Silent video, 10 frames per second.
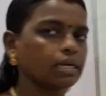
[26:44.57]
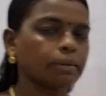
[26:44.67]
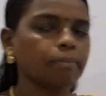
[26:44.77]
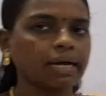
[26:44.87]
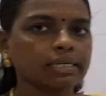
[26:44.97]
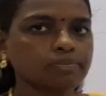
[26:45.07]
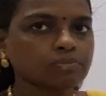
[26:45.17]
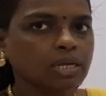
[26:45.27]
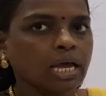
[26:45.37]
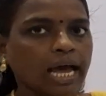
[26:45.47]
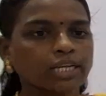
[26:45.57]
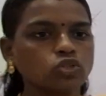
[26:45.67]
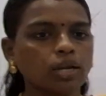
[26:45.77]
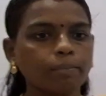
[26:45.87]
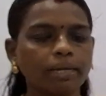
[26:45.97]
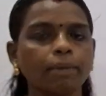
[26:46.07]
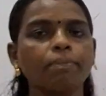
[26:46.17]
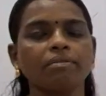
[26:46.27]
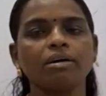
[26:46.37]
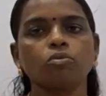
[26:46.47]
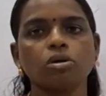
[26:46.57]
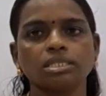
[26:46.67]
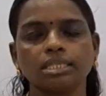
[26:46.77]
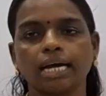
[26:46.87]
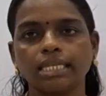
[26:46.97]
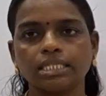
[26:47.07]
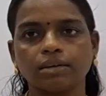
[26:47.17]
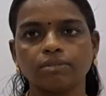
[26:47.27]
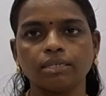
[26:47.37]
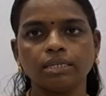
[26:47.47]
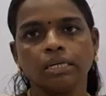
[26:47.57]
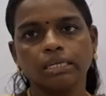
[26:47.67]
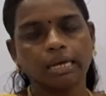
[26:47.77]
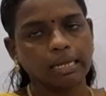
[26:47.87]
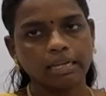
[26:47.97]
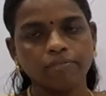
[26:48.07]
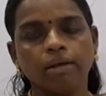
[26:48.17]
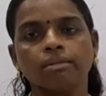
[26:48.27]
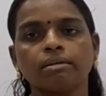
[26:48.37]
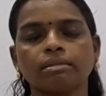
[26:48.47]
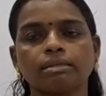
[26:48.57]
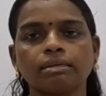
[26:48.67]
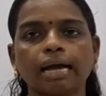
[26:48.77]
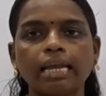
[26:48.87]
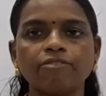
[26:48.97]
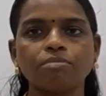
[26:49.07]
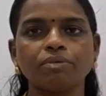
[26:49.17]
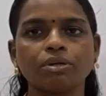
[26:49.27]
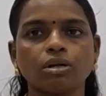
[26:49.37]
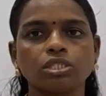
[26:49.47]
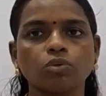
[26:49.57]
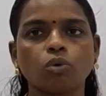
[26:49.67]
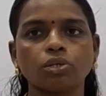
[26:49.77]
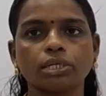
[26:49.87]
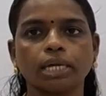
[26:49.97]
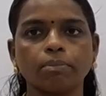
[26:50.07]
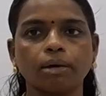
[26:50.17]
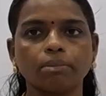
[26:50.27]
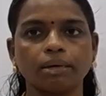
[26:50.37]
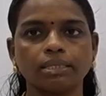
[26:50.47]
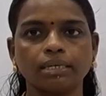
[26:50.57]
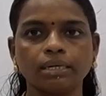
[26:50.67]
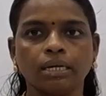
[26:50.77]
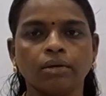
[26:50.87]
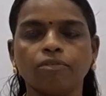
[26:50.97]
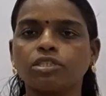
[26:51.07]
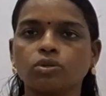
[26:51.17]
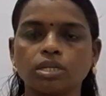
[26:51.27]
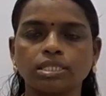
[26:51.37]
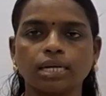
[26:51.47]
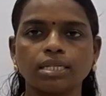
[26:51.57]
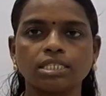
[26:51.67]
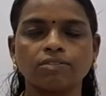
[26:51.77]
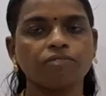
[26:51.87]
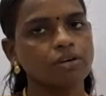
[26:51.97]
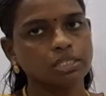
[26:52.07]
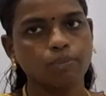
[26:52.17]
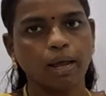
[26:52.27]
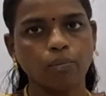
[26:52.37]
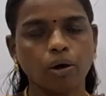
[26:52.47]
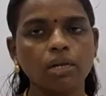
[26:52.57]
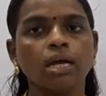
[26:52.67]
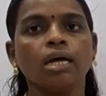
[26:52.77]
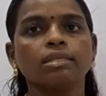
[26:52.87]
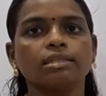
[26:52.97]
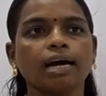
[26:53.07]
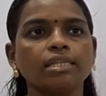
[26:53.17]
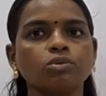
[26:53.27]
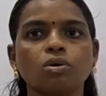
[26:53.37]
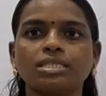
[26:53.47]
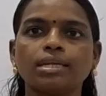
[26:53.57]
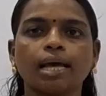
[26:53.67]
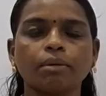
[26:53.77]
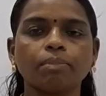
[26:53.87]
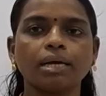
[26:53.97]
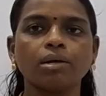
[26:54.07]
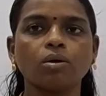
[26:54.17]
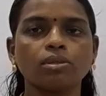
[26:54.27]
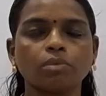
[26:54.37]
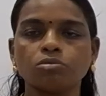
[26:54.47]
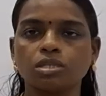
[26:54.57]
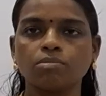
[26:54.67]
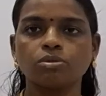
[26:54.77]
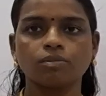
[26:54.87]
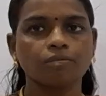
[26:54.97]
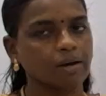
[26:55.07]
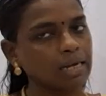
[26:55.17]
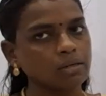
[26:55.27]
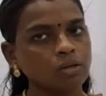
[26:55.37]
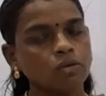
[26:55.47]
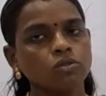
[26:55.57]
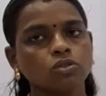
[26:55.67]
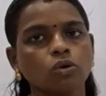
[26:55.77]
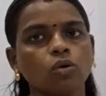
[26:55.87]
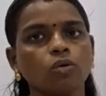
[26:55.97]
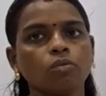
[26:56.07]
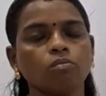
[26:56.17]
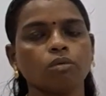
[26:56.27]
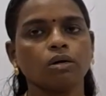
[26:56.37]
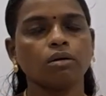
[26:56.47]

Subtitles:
get back. Actually, many power was in the hands of the Caliph. That Caliph power also want to get back by the victorious countries of the First World War. That wasn't liked by the Muslims of the world. So,